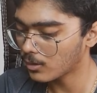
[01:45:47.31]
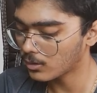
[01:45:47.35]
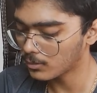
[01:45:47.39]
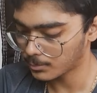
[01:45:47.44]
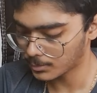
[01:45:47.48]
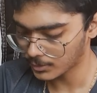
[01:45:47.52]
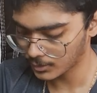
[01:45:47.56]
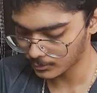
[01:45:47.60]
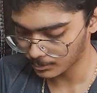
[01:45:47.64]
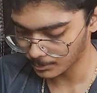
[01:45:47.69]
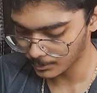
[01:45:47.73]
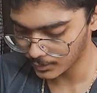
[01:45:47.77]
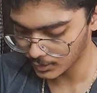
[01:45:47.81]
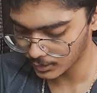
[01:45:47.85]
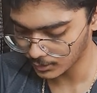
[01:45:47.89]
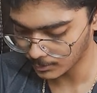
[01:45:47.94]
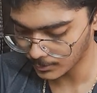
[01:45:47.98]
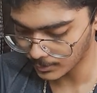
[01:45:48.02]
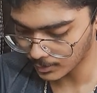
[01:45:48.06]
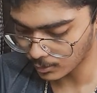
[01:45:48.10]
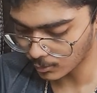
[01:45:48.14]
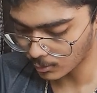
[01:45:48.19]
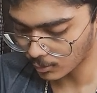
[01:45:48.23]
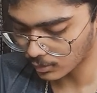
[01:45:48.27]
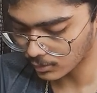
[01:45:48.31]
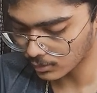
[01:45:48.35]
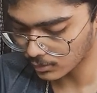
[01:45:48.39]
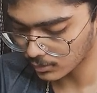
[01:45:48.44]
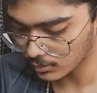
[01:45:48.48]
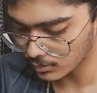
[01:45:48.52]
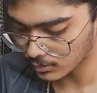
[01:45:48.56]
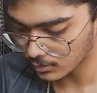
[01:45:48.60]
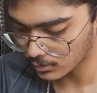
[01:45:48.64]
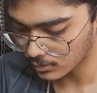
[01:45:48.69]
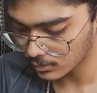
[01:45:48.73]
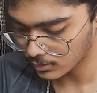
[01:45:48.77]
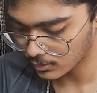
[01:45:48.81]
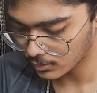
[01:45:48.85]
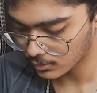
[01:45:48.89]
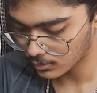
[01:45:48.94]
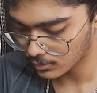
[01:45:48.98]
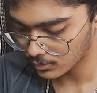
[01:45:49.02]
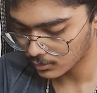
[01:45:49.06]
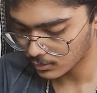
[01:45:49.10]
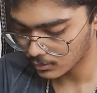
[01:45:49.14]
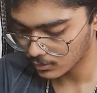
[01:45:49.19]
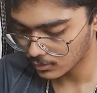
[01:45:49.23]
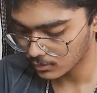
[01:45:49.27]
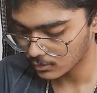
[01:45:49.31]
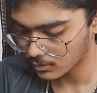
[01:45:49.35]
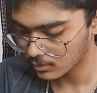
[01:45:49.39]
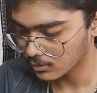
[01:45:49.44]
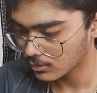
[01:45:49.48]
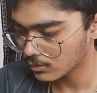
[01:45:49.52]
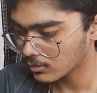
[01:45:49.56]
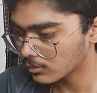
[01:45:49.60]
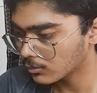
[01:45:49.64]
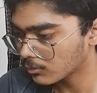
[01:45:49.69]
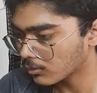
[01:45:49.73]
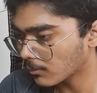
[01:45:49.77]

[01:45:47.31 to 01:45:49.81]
Please make a call. So